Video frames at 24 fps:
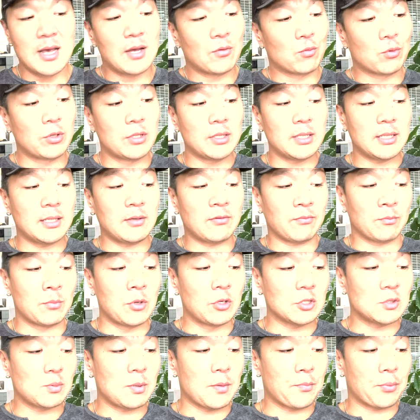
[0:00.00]
Really,
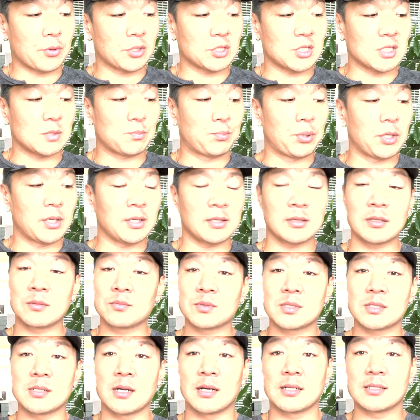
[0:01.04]
most people are just putting them,
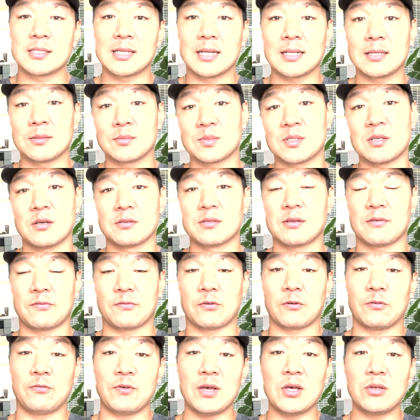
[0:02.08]
uh, setting themselves up for
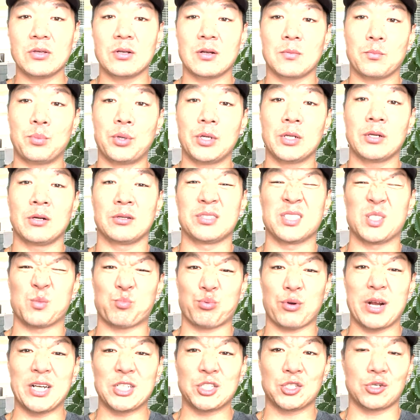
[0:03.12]
failure and putting all this
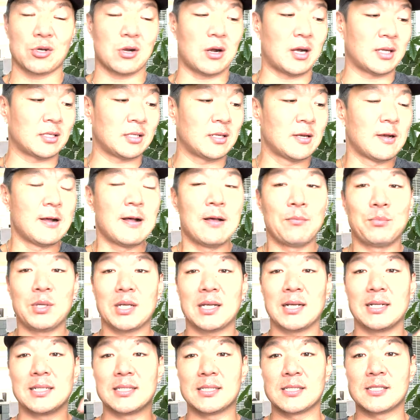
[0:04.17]
pressure on
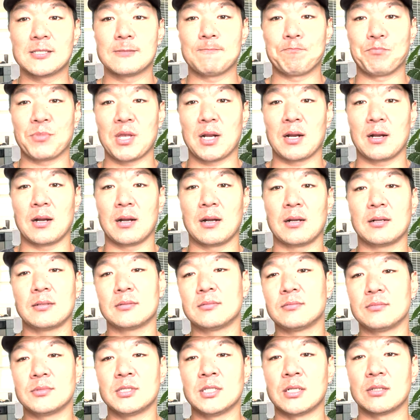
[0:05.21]
because they're,
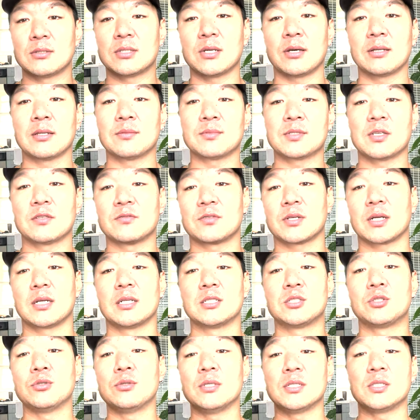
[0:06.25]
you know, telling themselves they're going to
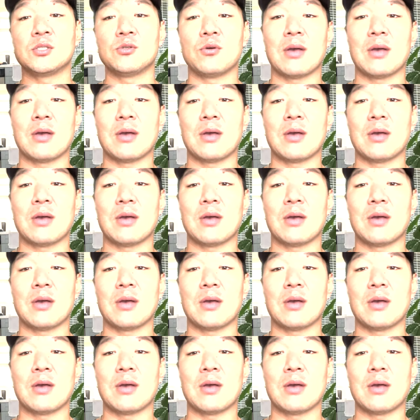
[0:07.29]
do these new